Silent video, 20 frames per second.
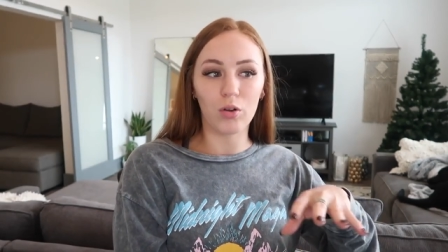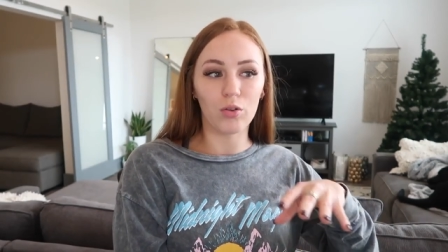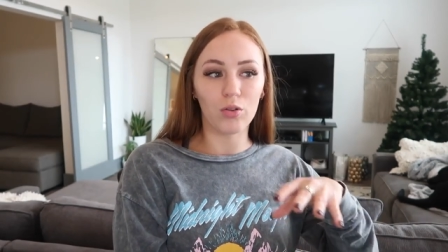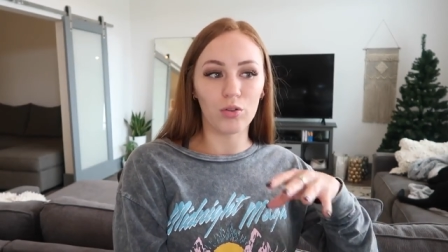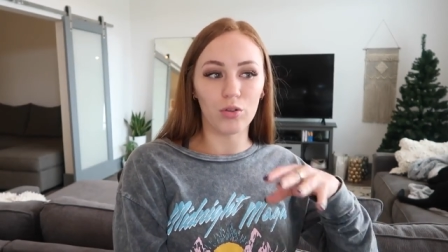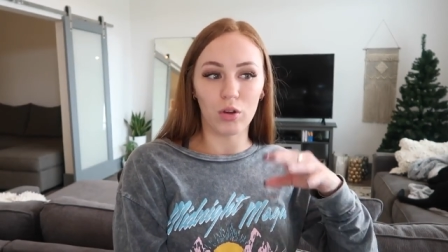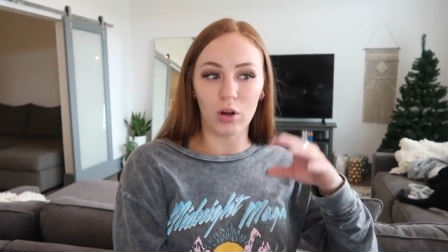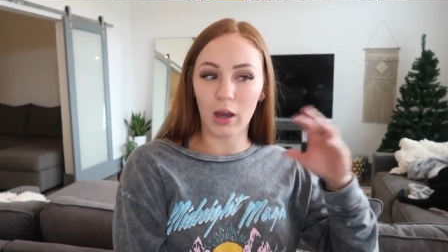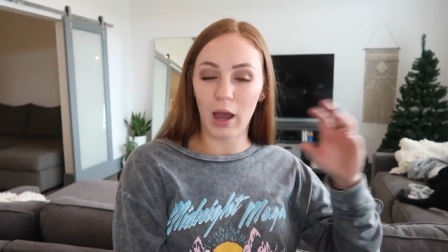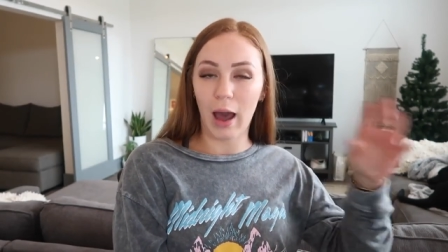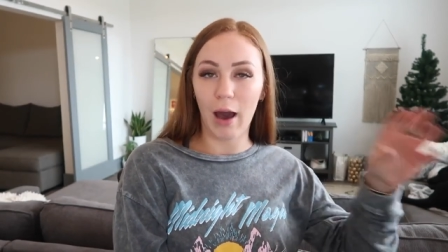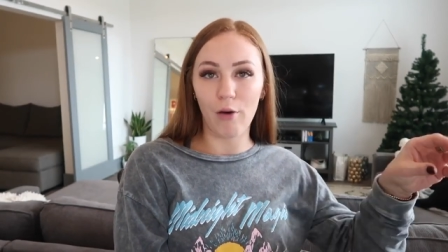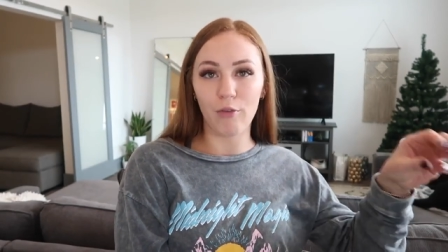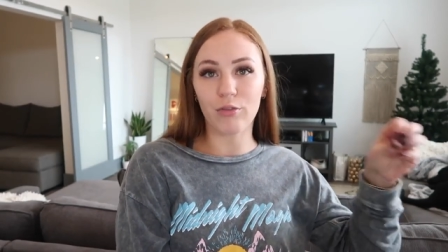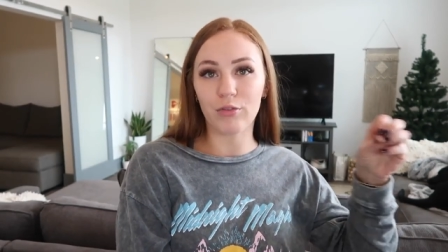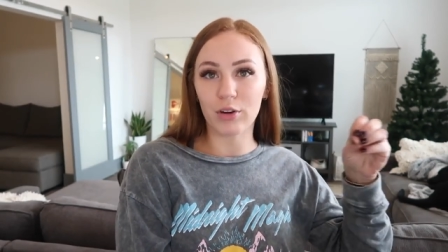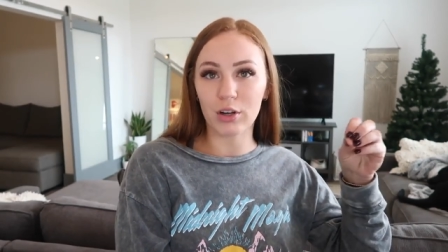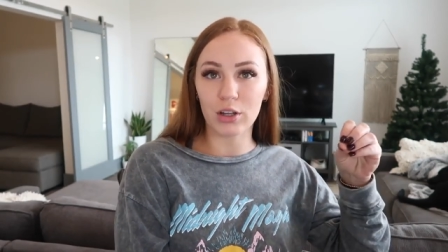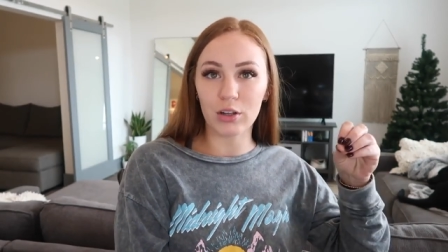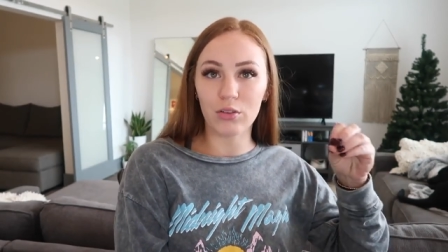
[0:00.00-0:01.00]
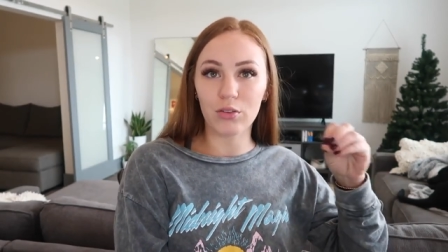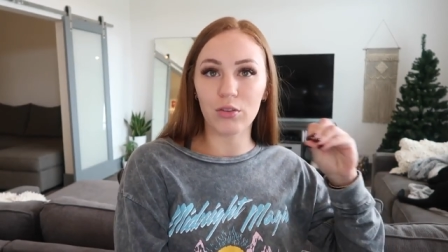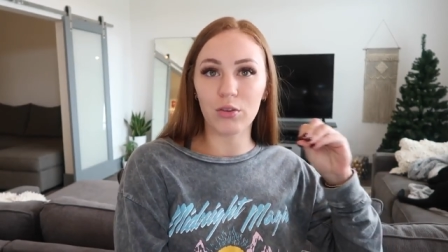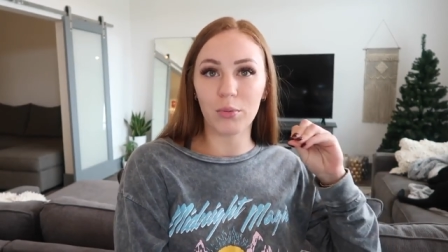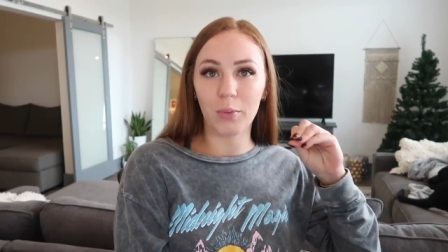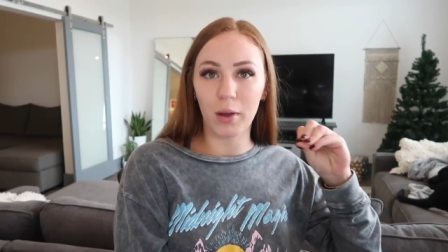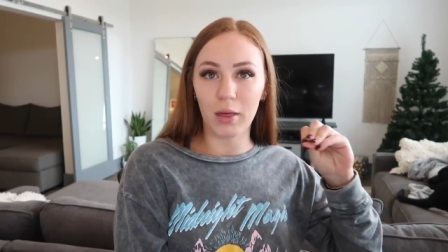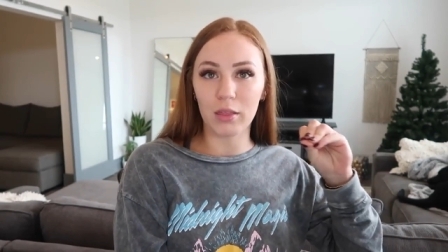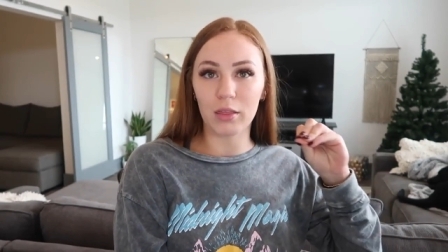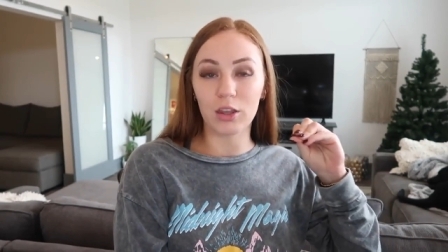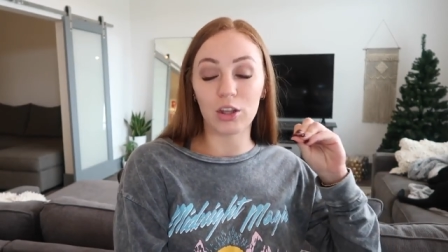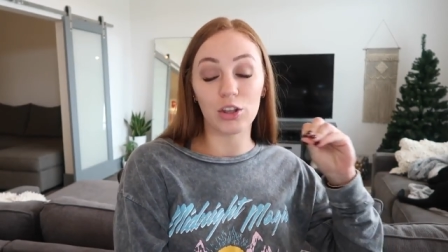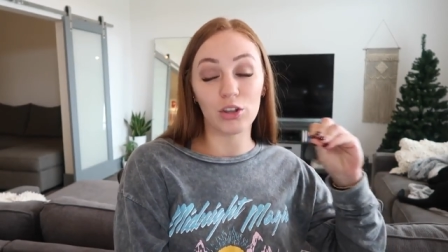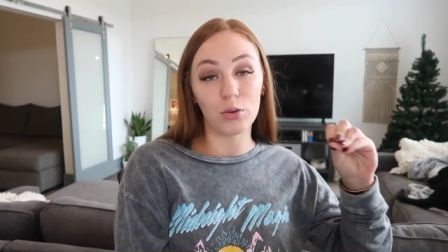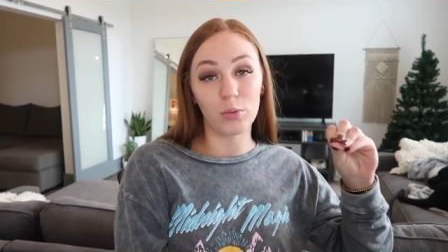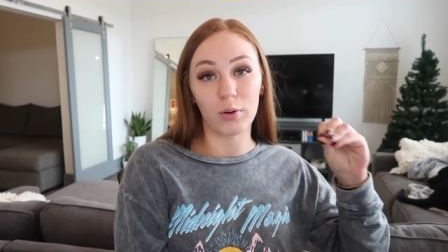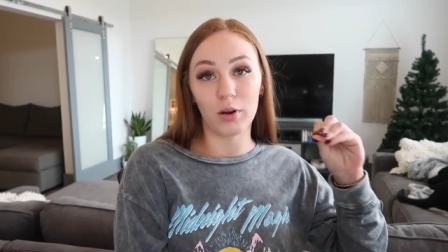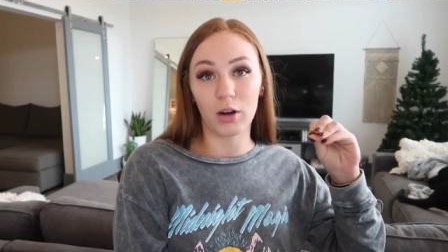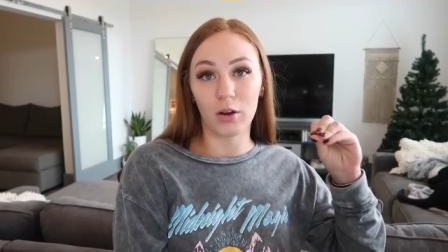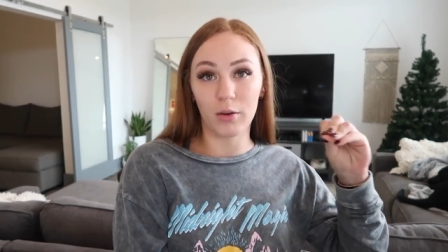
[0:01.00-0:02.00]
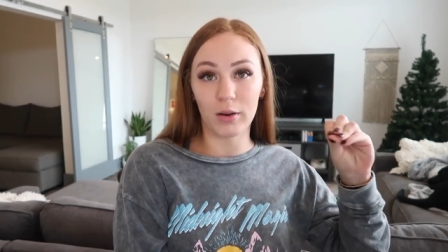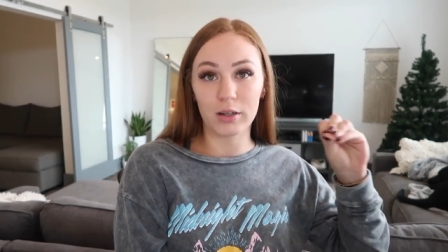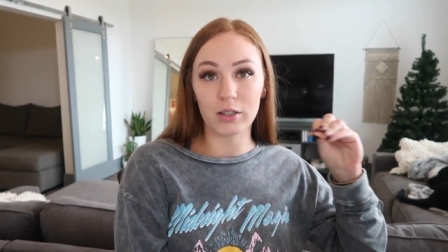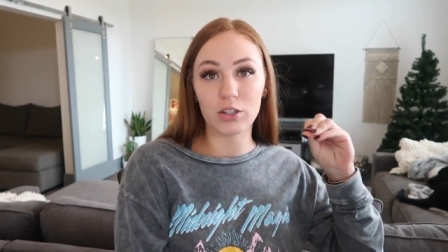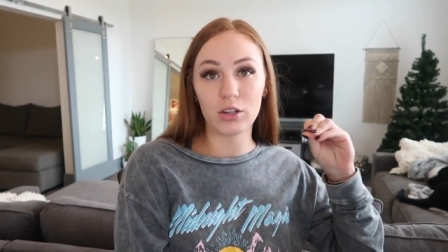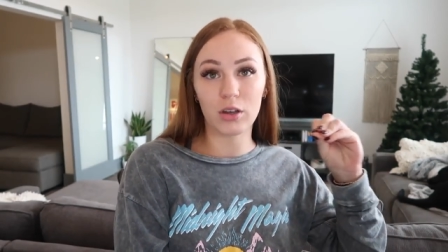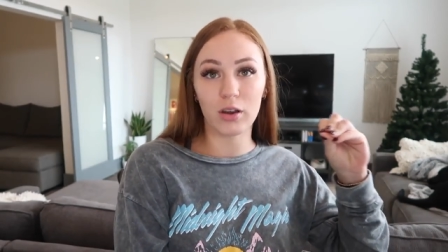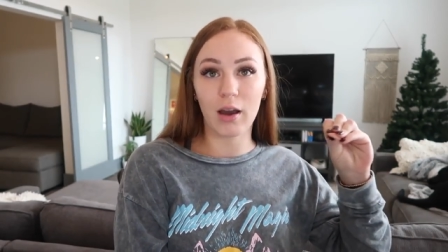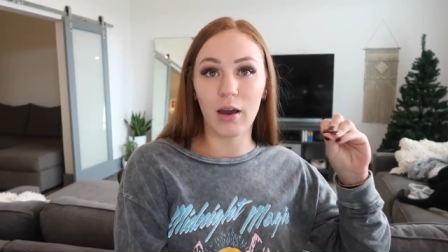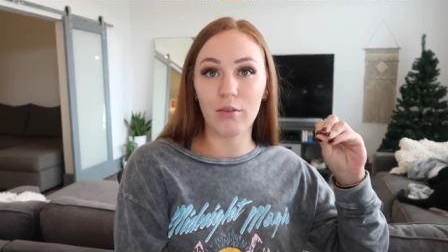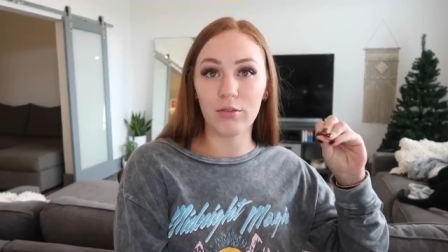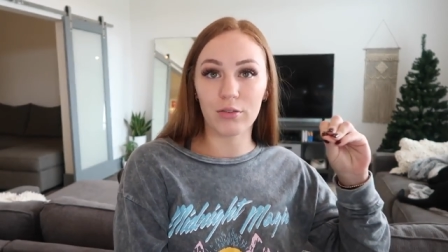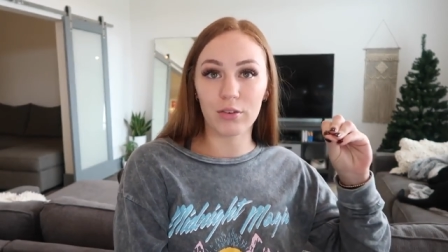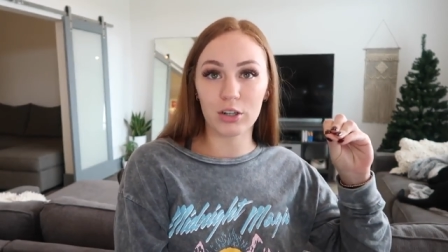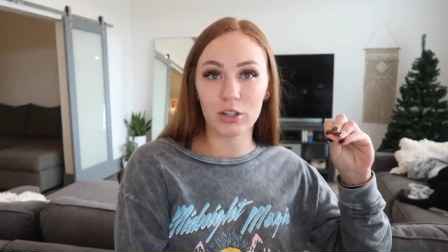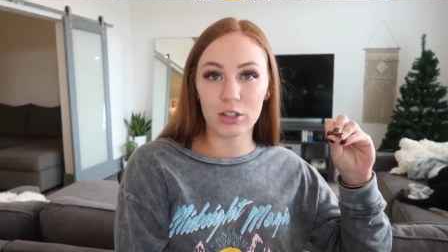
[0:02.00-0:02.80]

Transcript: look out for you the way that you are going to look out for